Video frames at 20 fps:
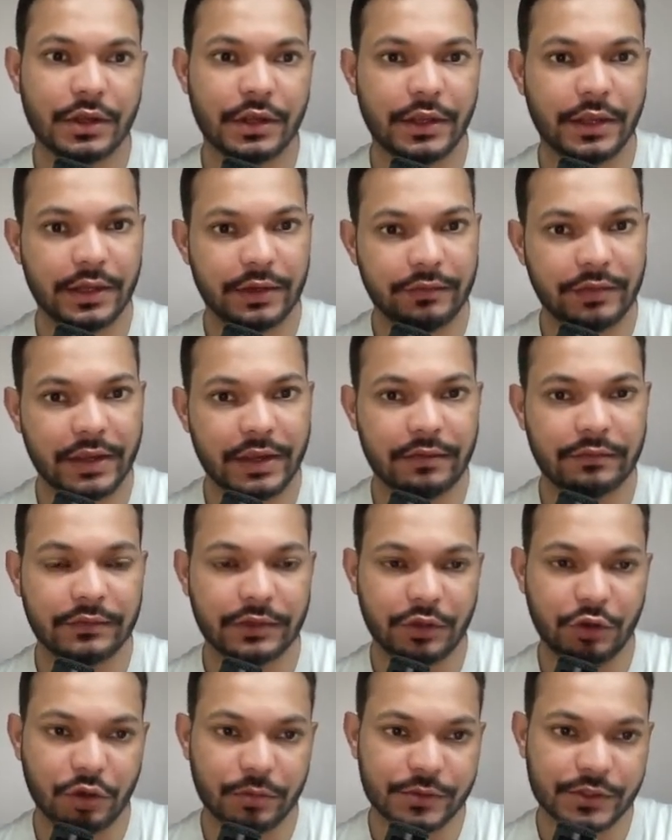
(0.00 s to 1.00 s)
Here we have
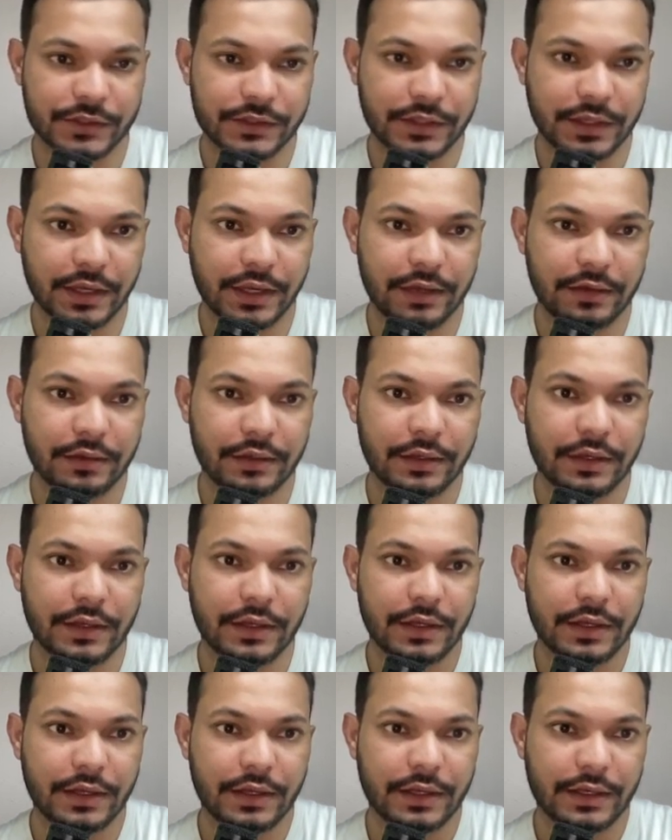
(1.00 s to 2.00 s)
three options again,
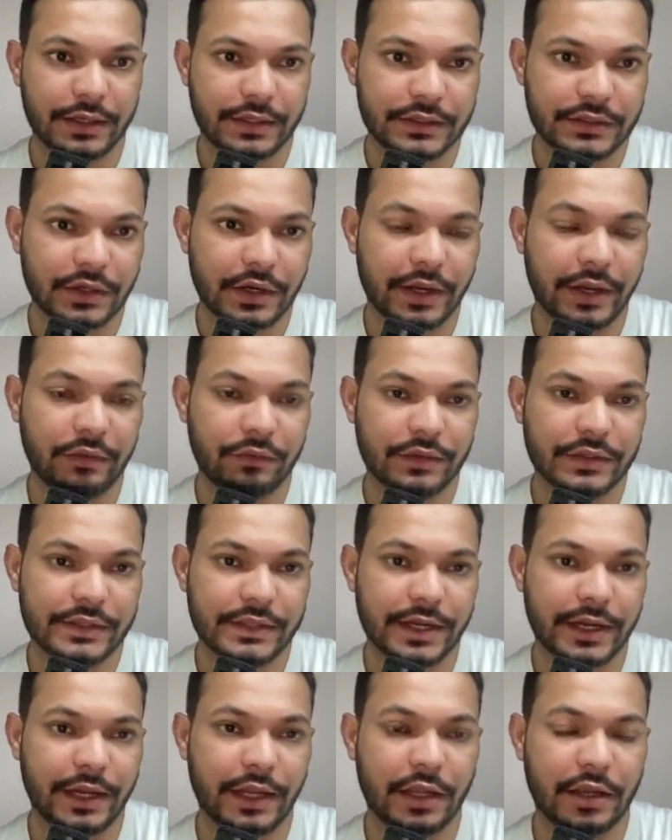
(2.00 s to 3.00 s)
starting with
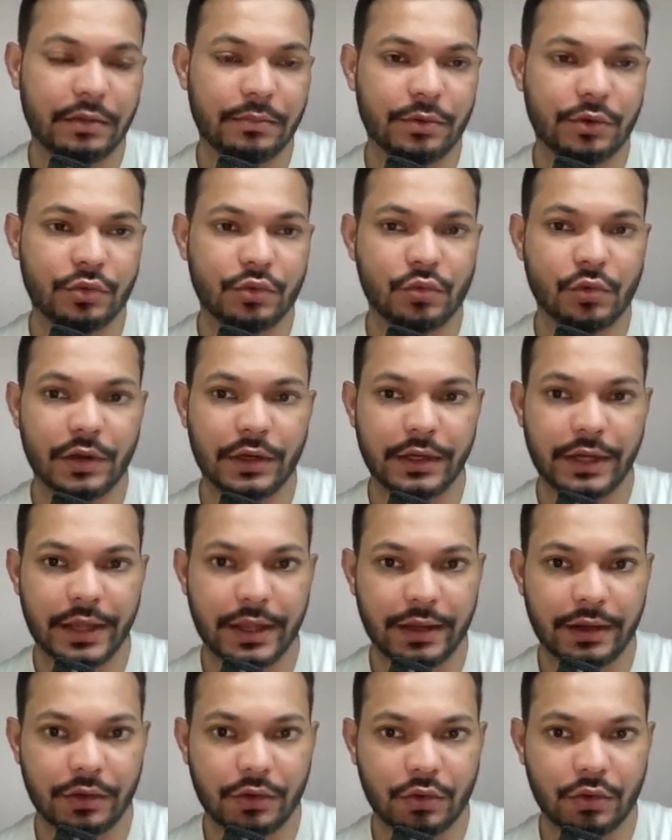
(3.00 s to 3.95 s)
setting up a Google Tag